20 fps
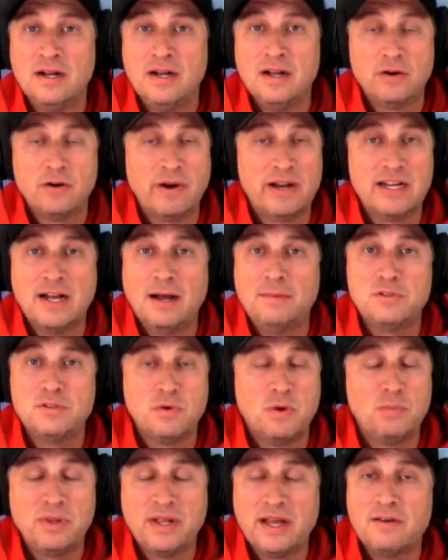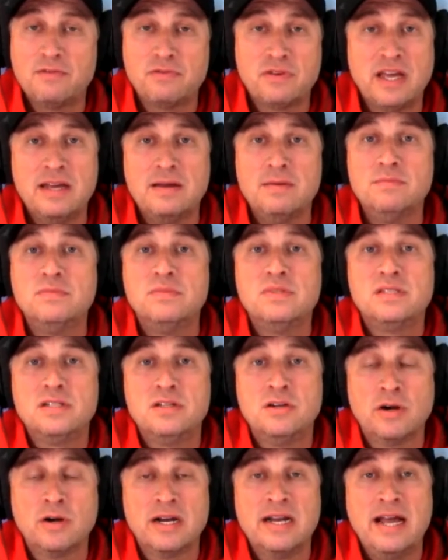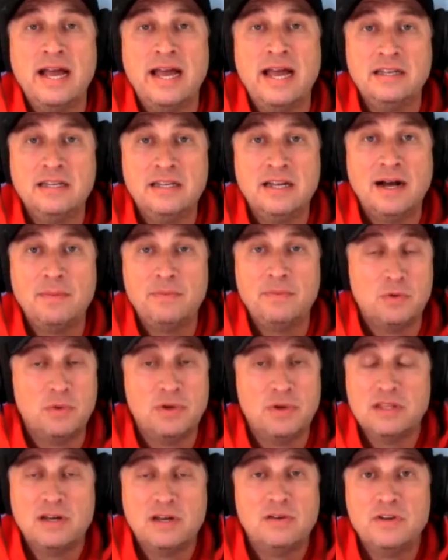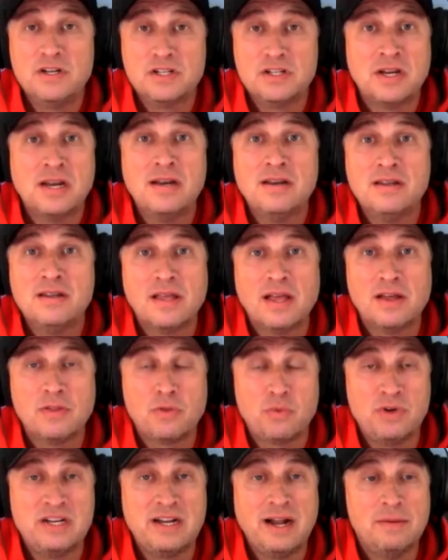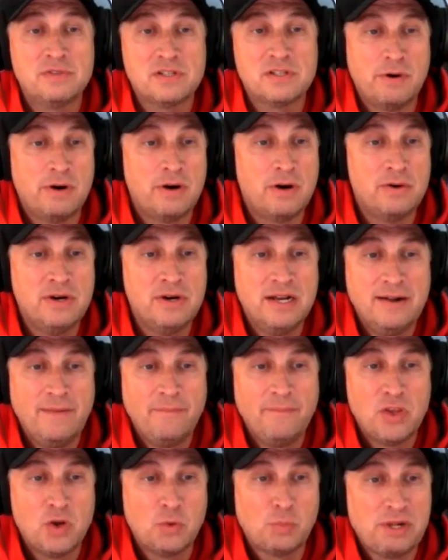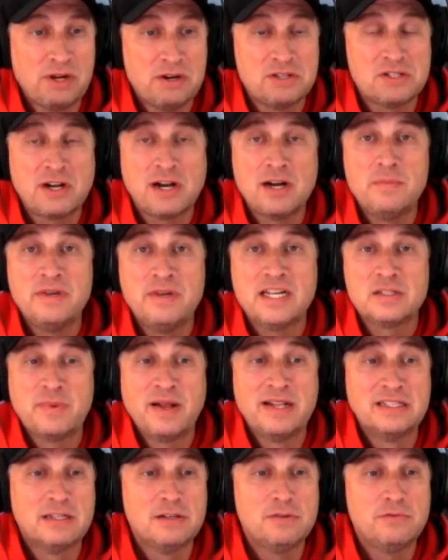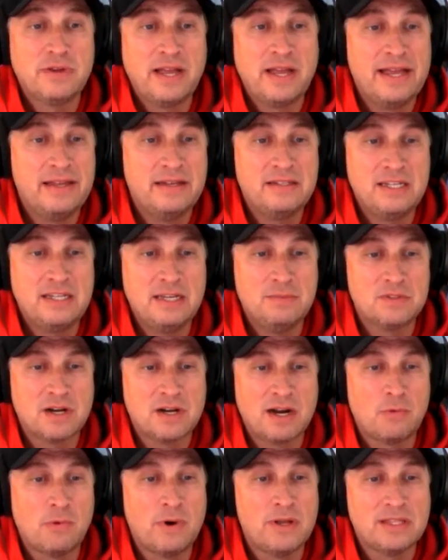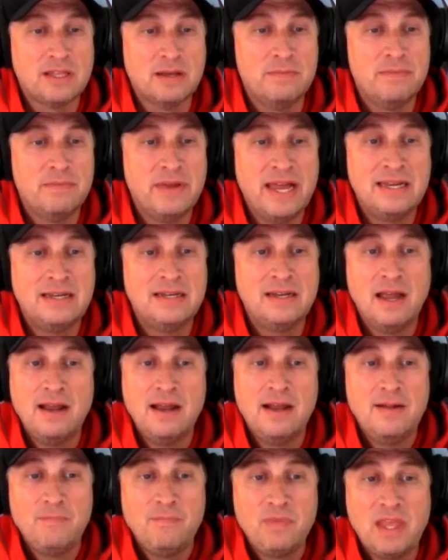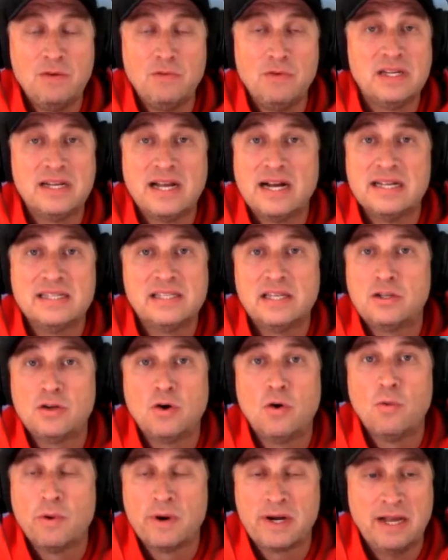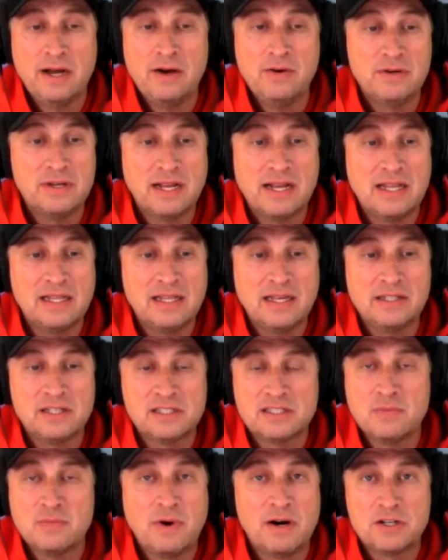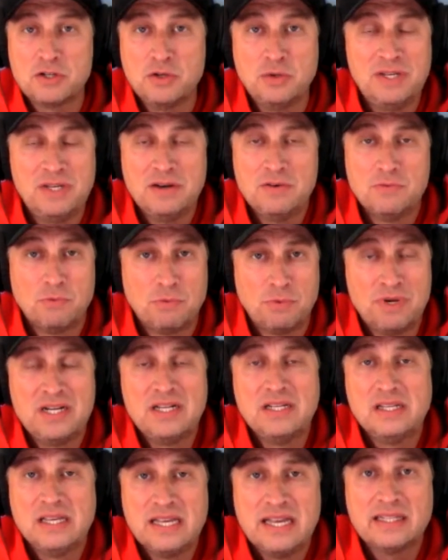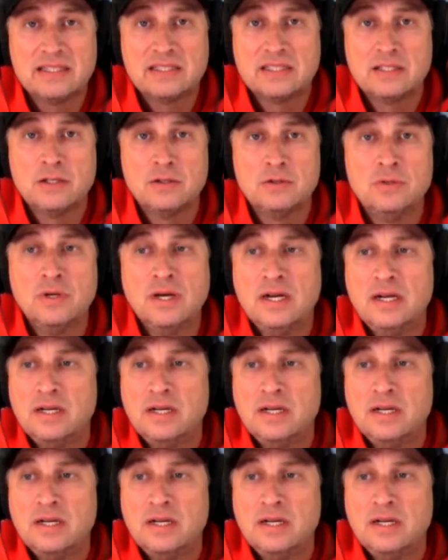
Grey Cups, you win playoff games. You're going to end up, you win the division 3 times in a row. your players are going to be expensive and teams are going to want them. And even guys that don't work out, a guy like Justin Marshall, who didn't really get to